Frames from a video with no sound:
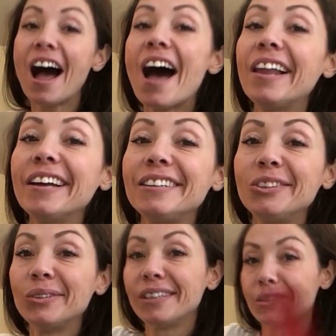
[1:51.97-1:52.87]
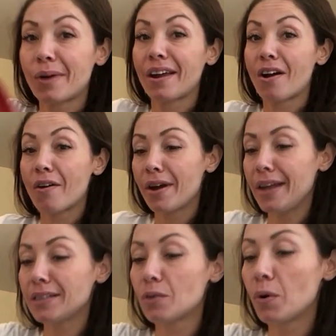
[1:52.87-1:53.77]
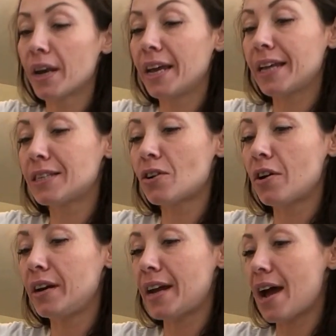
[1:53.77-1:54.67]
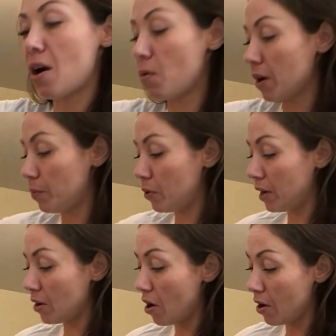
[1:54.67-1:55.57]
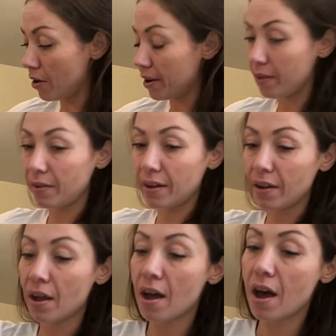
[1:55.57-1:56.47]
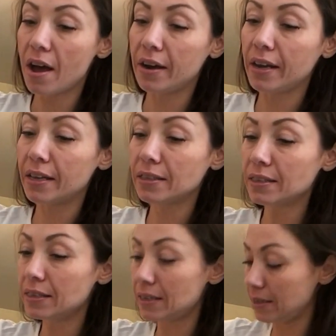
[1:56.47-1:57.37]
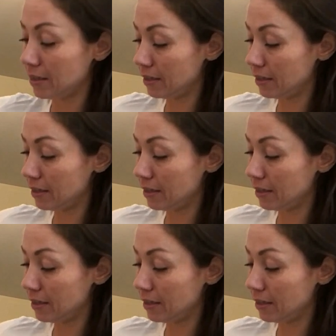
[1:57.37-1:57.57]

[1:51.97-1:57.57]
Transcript: I like to do it this way, all right? So we're gonna get started now. We're gonna put in our onions.